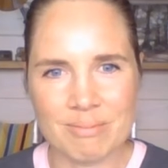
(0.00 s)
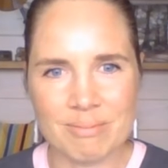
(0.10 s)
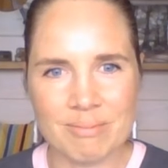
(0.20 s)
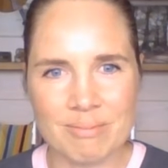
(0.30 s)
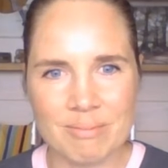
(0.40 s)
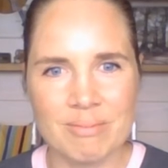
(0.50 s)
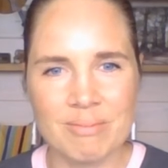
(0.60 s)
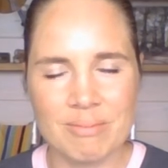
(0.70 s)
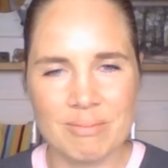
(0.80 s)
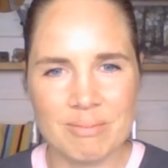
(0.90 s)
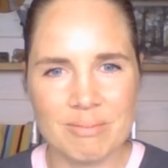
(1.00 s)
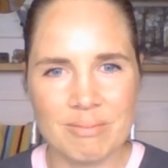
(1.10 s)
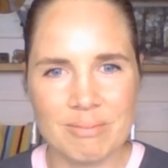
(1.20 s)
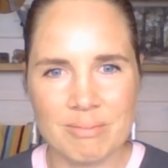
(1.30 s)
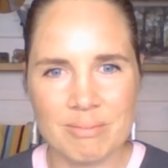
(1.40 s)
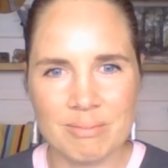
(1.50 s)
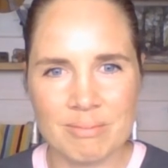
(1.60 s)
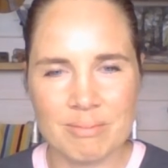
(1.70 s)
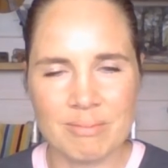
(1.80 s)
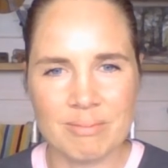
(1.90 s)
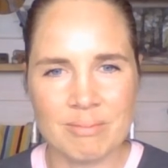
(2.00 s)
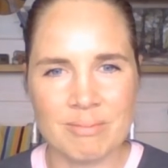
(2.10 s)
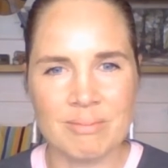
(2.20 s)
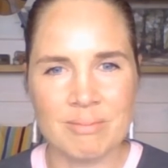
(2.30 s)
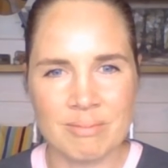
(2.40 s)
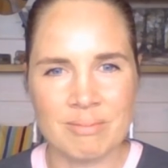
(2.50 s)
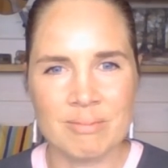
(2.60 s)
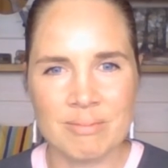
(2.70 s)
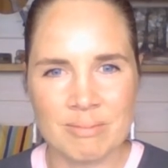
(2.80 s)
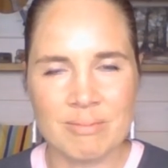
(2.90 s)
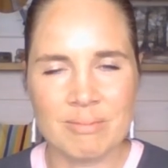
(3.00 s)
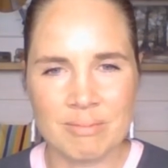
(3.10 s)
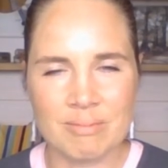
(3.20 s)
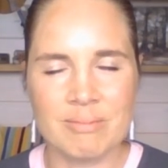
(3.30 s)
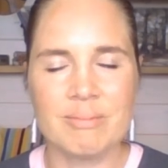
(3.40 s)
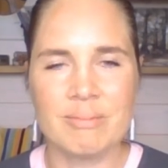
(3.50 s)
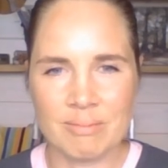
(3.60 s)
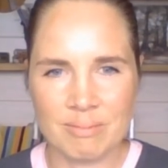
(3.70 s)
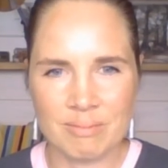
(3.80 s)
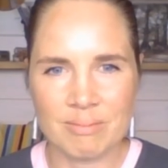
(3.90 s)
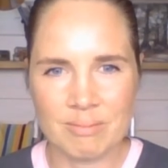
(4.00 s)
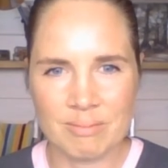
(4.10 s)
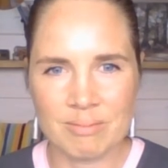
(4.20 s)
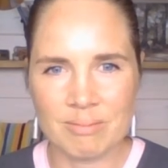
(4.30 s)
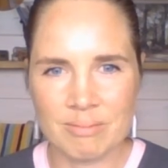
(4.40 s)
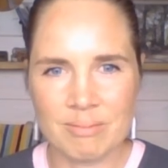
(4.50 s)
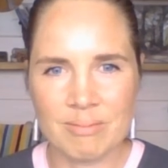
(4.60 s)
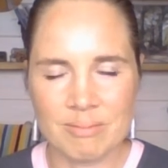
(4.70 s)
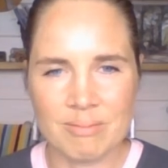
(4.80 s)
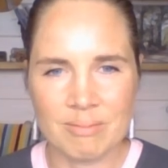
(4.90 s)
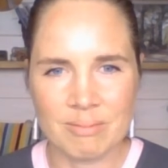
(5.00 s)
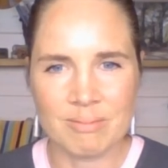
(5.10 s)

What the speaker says: The person shown says nothing.